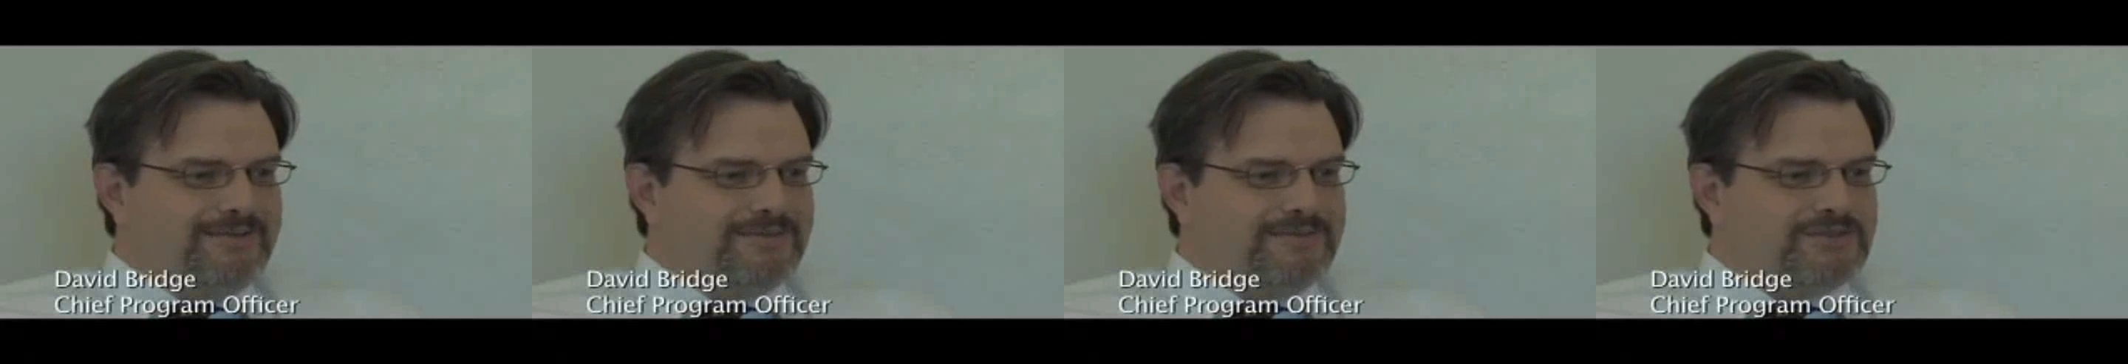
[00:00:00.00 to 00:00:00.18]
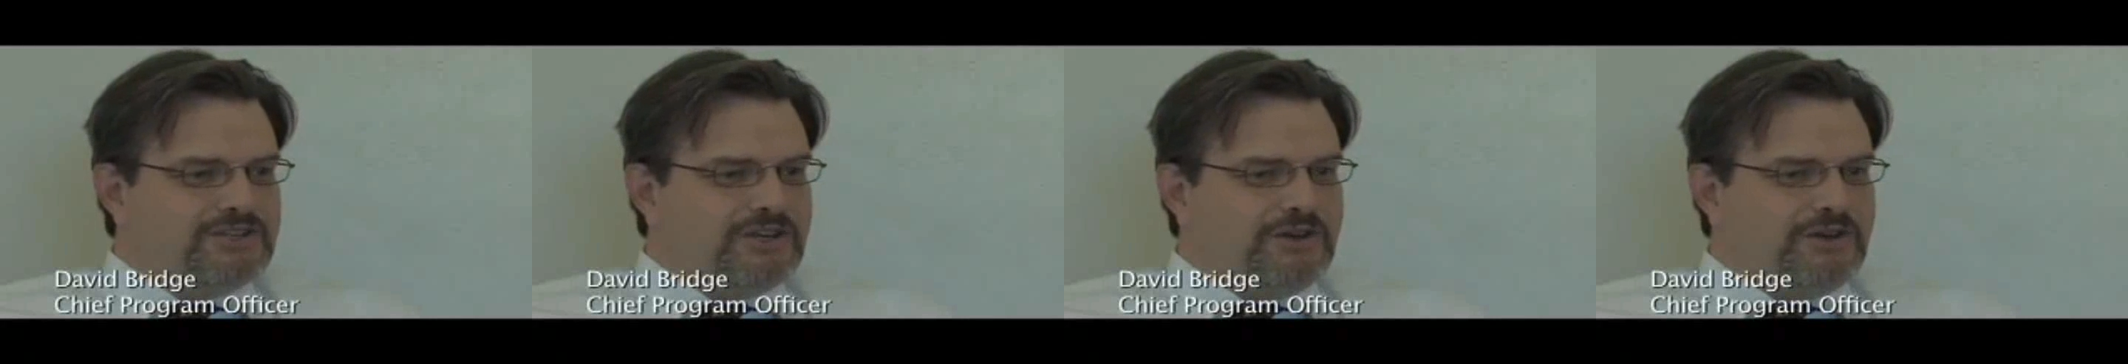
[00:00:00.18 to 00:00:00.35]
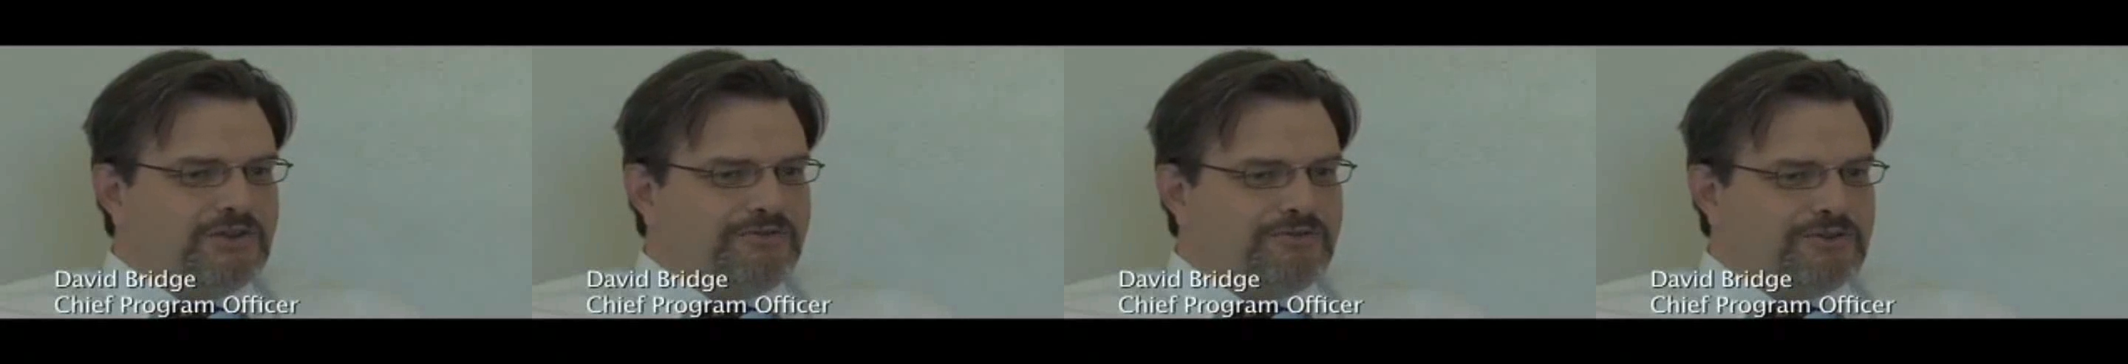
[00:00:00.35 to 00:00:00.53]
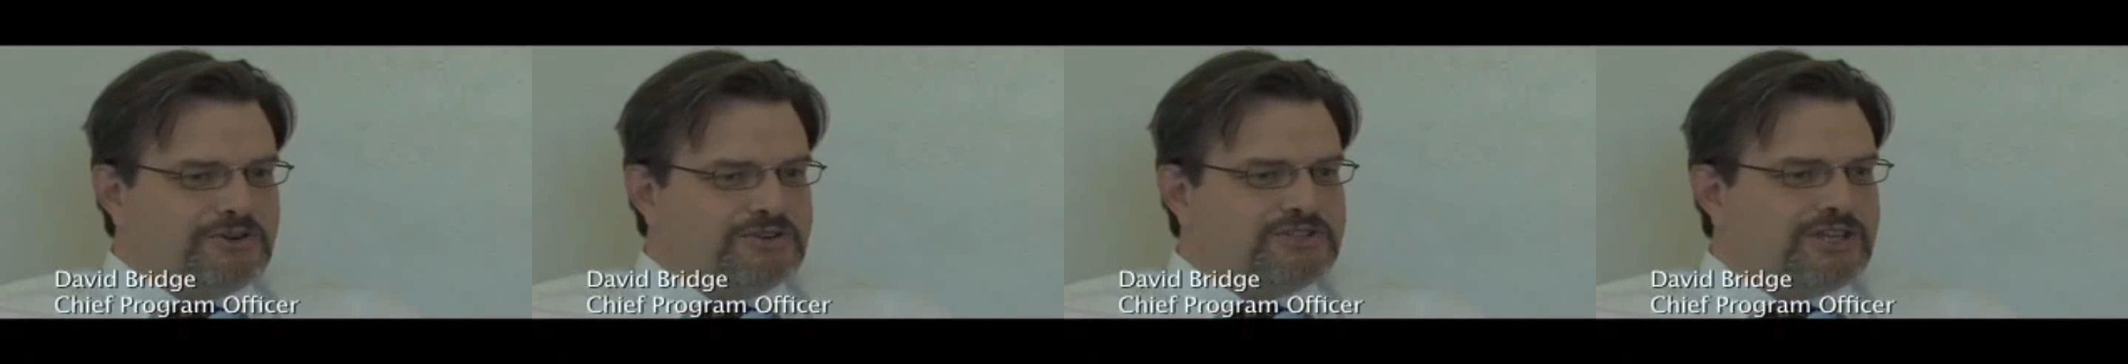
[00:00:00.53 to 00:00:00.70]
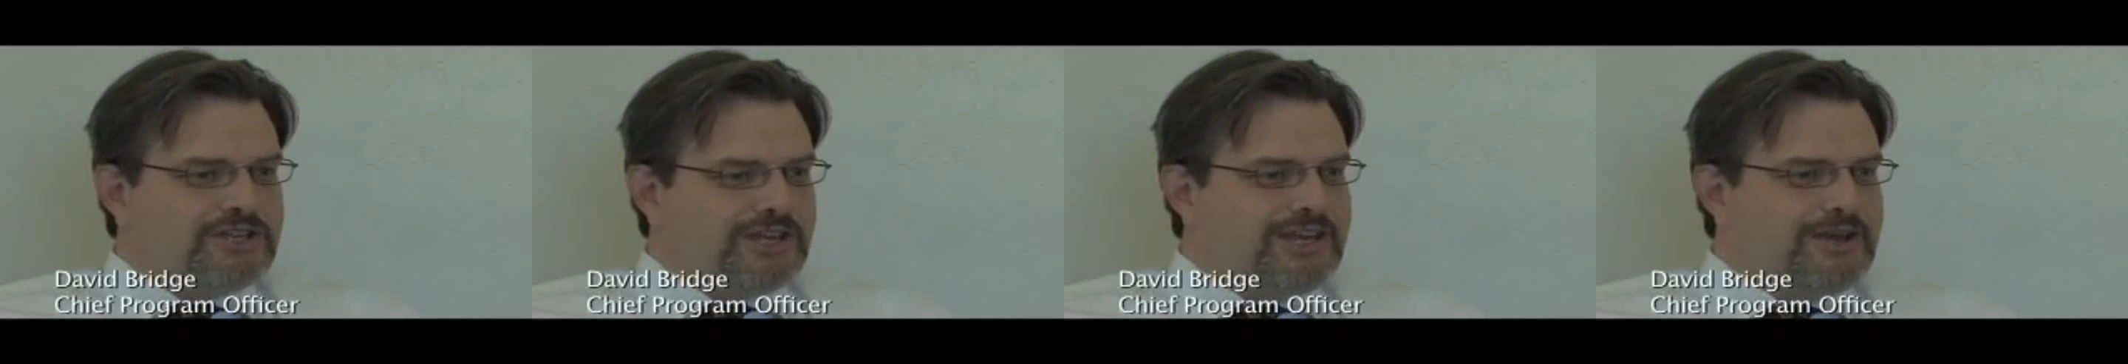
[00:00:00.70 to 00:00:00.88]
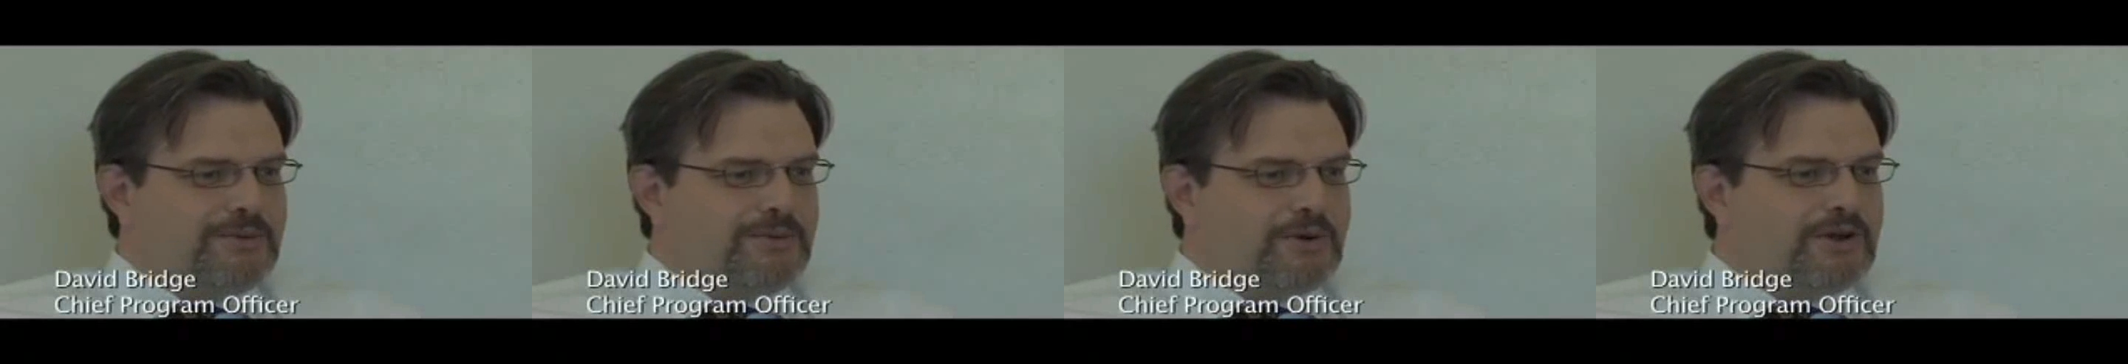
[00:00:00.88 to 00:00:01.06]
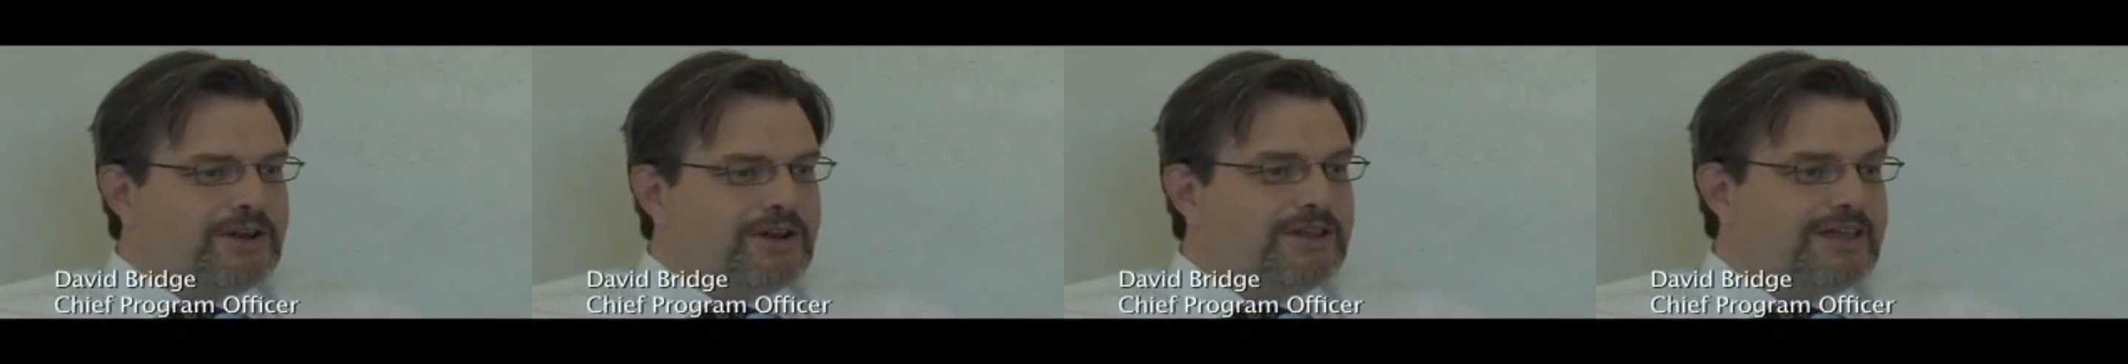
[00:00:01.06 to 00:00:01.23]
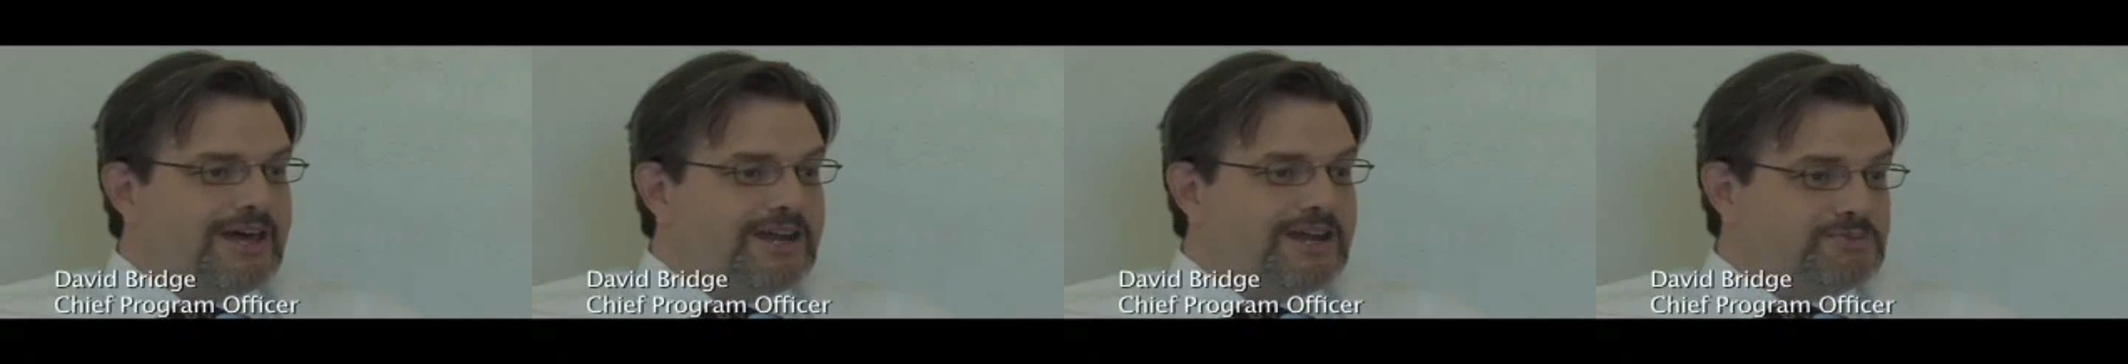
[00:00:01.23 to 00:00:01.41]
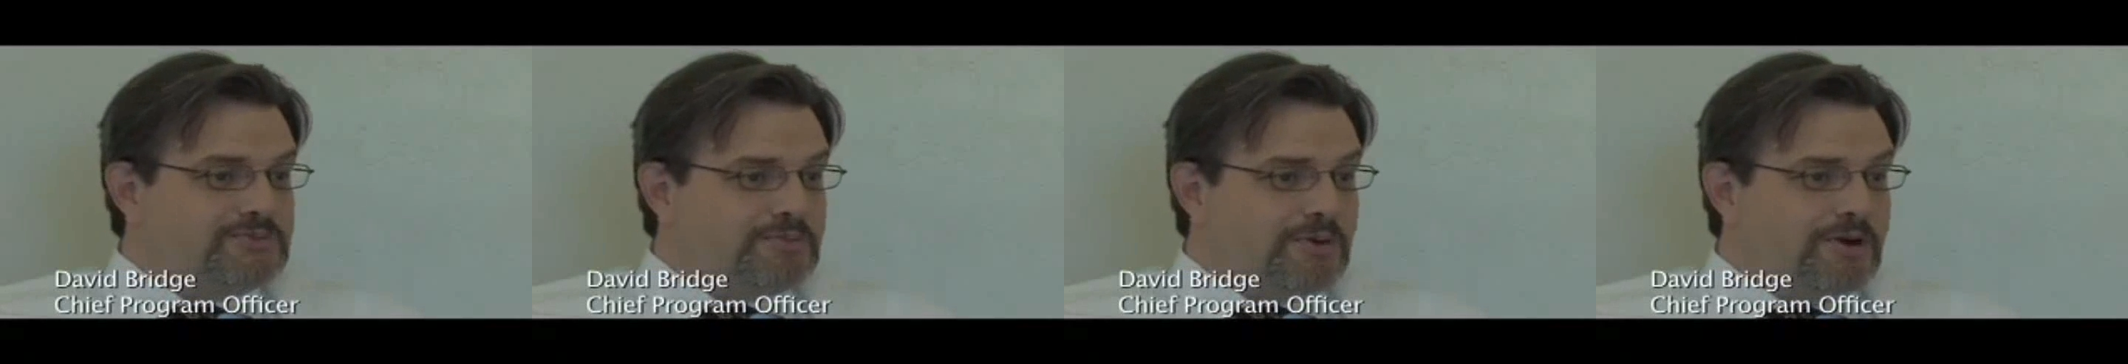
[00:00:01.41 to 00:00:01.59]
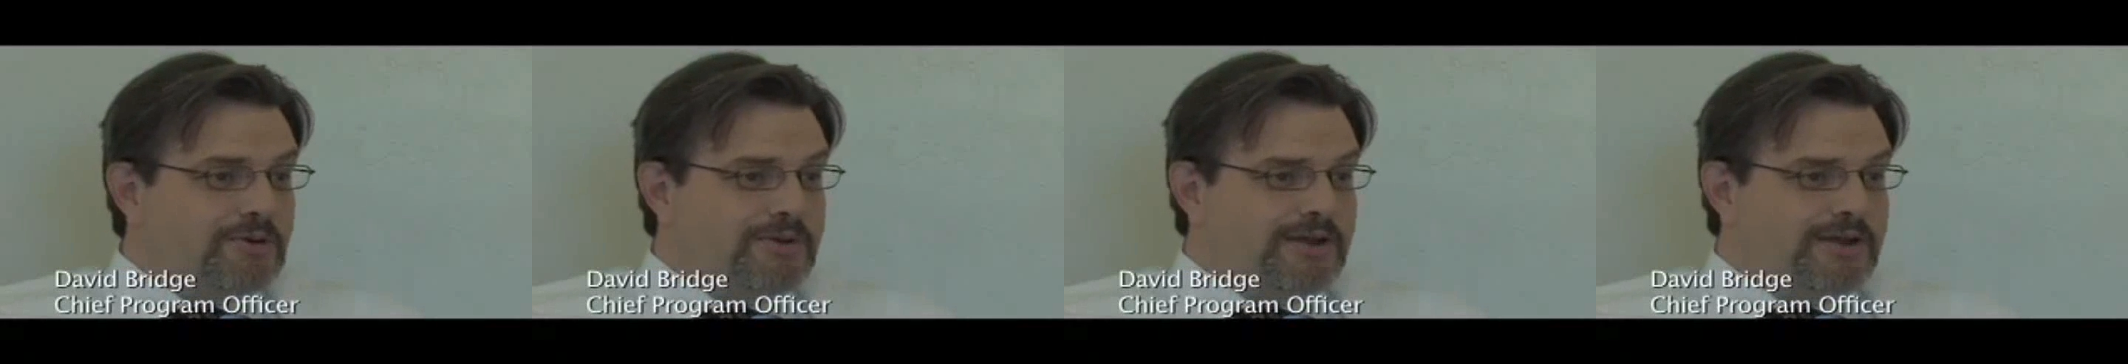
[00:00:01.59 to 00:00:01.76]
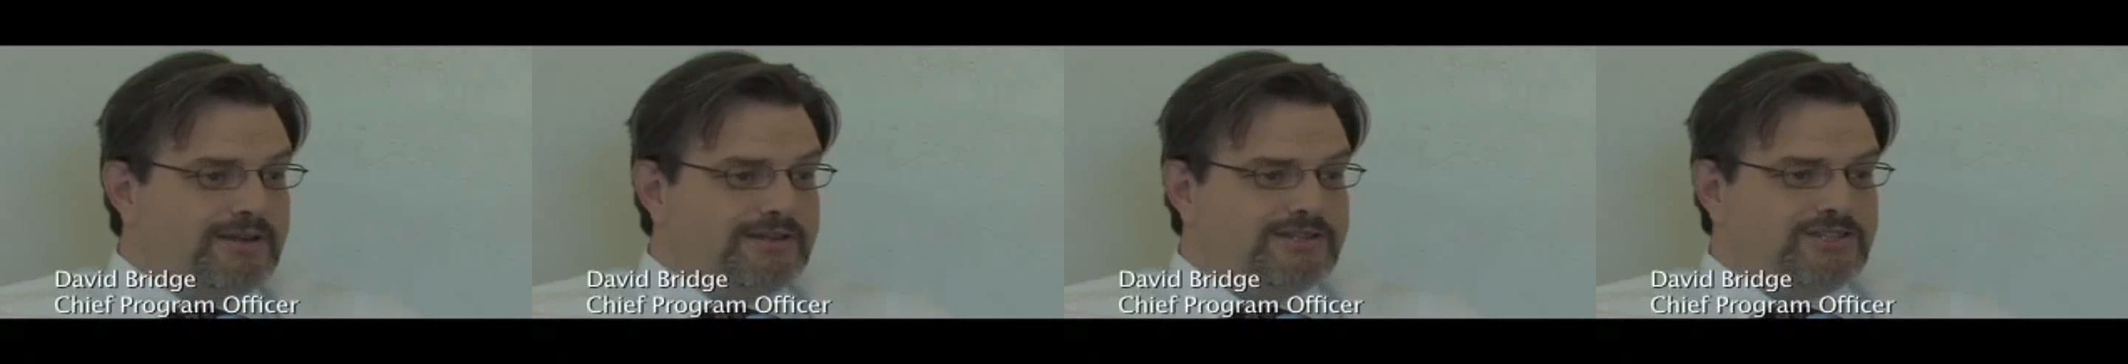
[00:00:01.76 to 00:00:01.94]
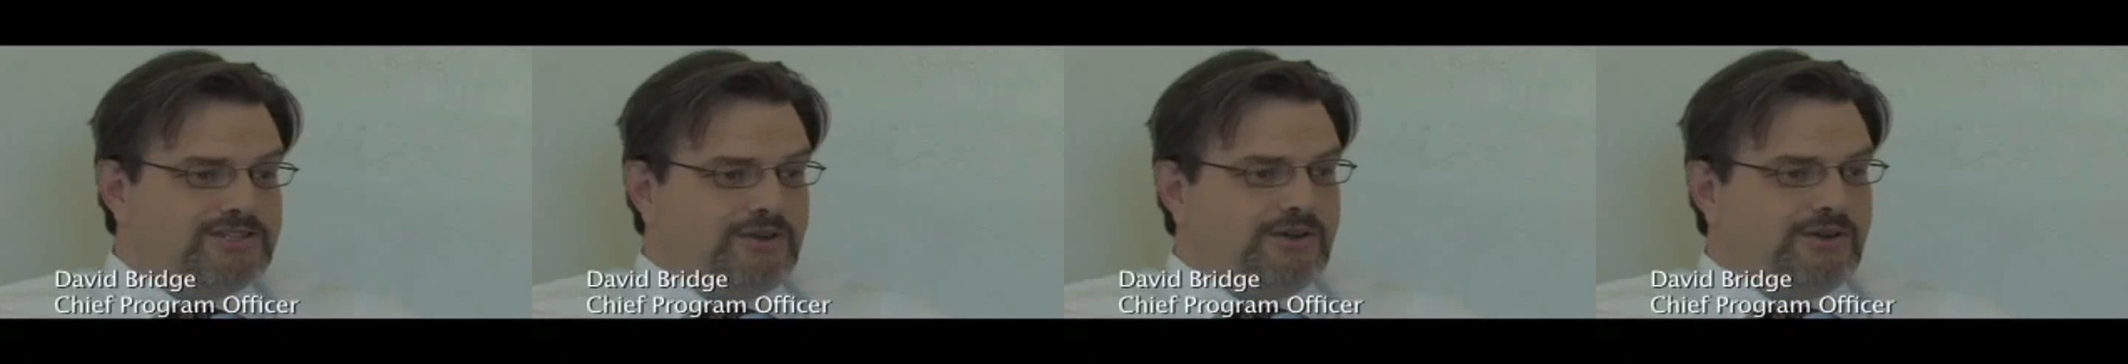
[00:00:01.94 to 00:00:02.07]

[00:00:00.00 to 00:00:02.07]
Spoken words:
So the key word in that is permanent.